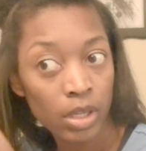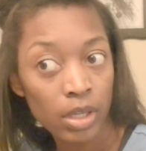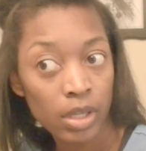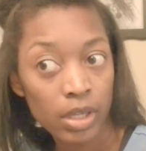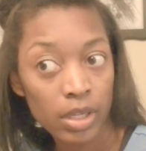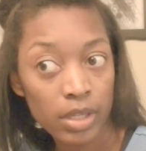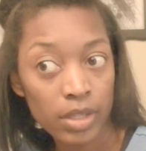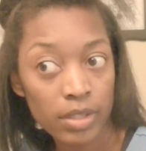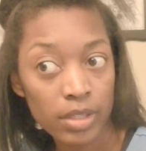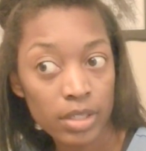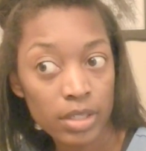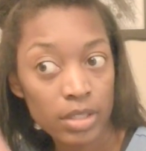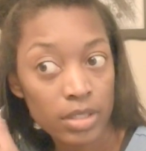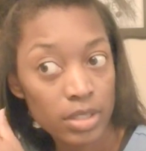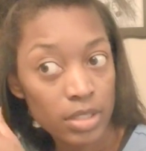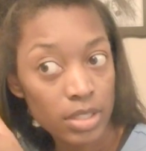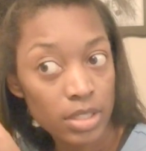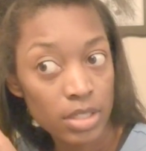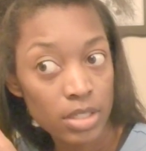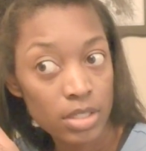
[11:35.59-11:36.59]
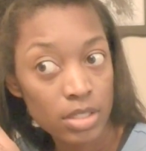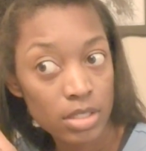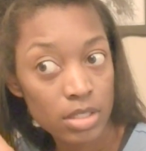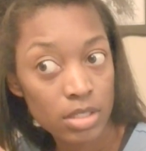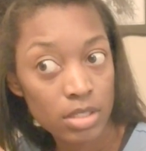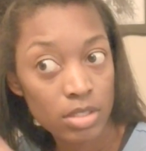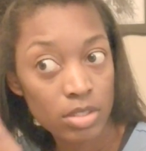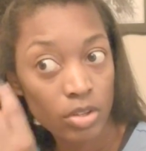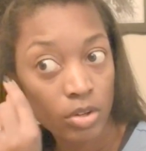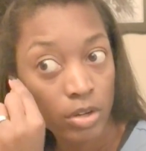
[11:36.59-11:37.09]
And then this
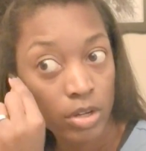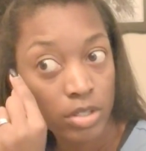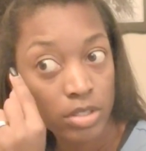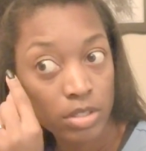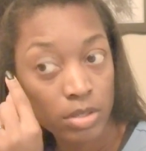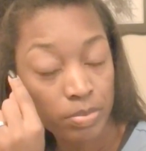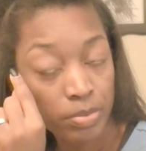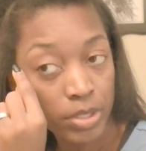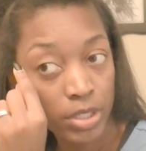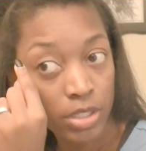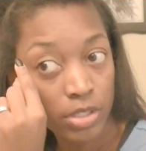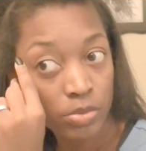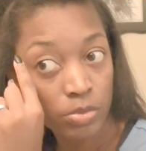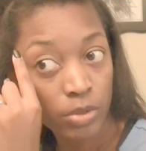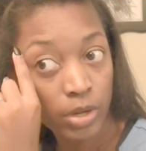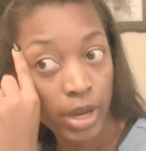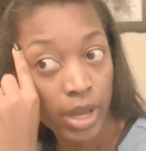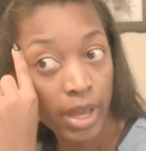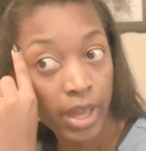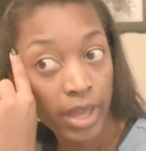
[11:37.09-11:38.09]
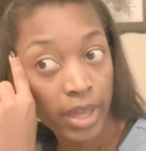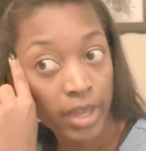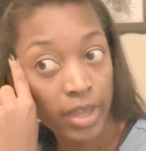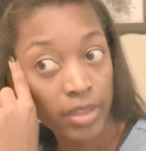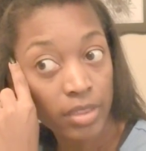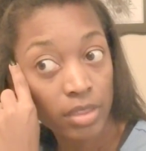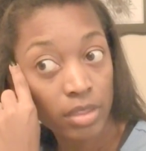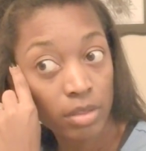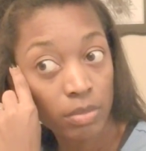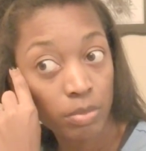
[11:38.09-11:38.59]
starts the piece where I
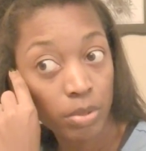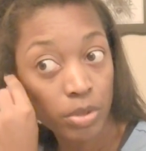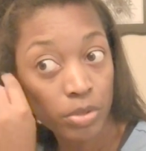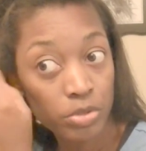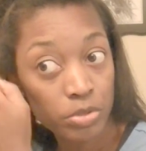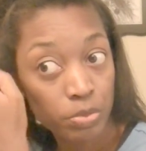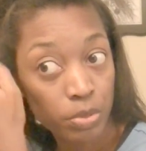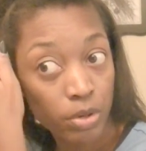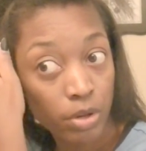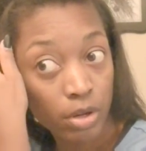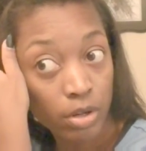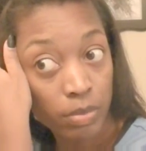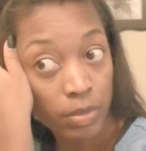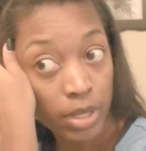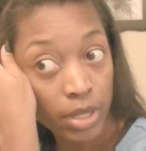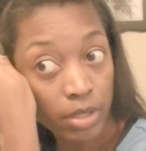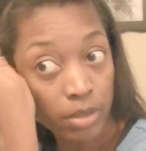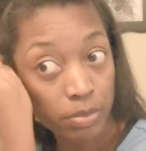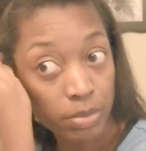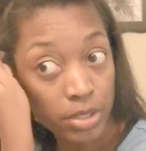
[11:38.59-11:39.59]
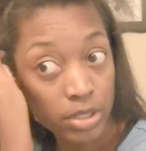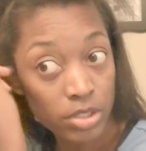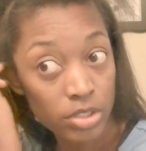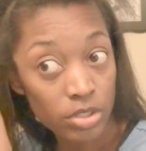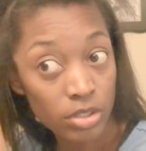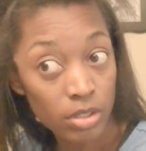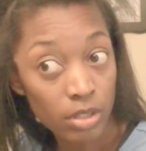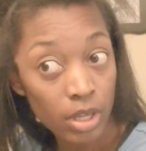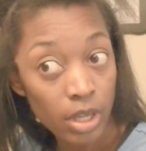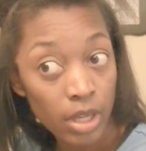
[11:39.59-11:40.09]
had the postpartum
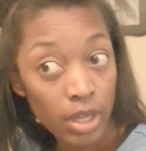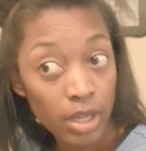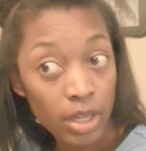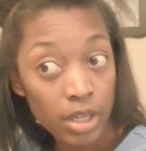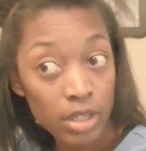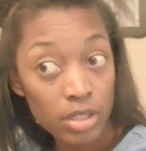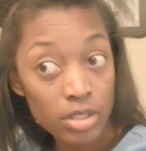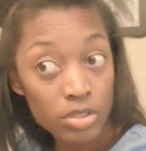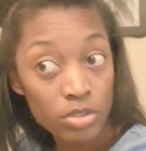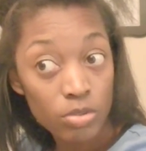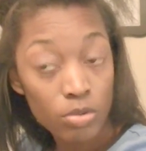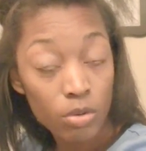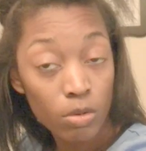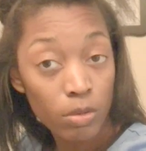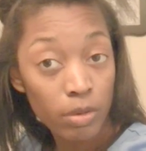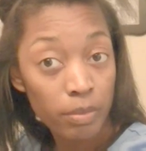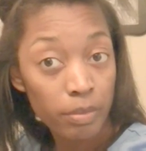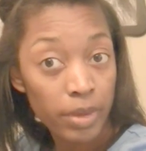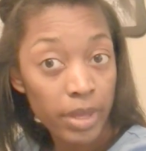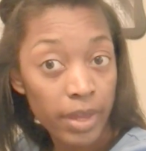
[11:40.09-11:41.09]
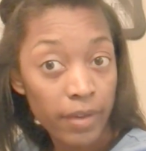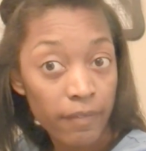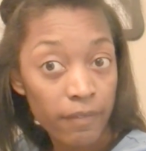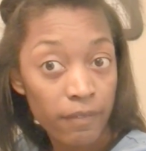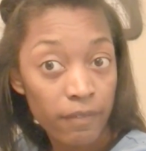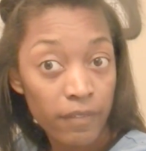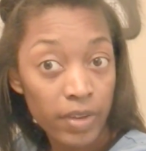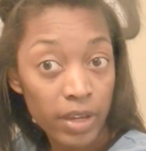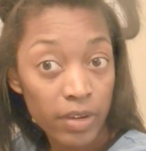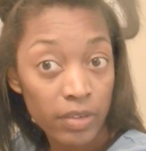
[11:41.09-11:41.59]
alopecia, and it's growing
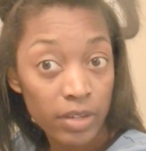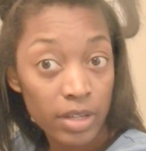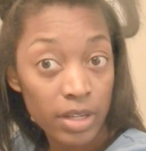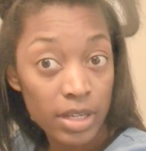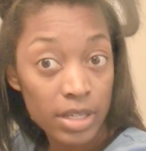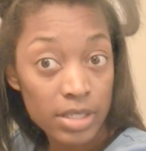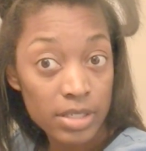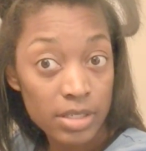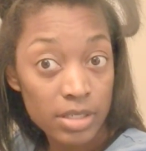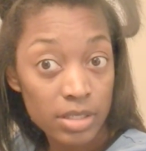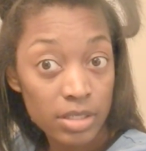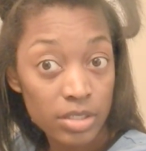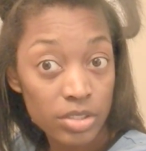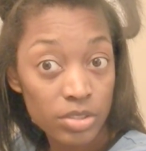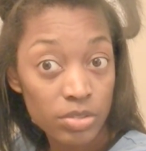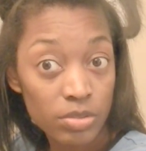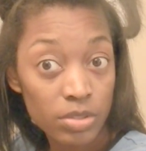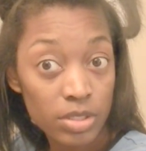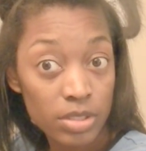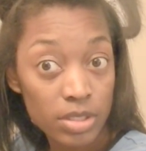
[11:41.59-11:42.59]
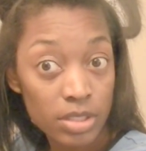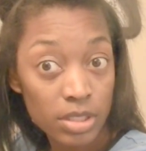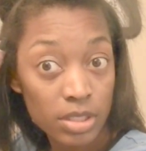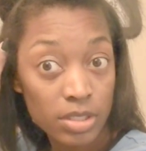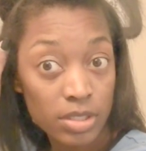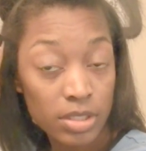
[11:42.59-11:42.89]
back very nicely, as you can see.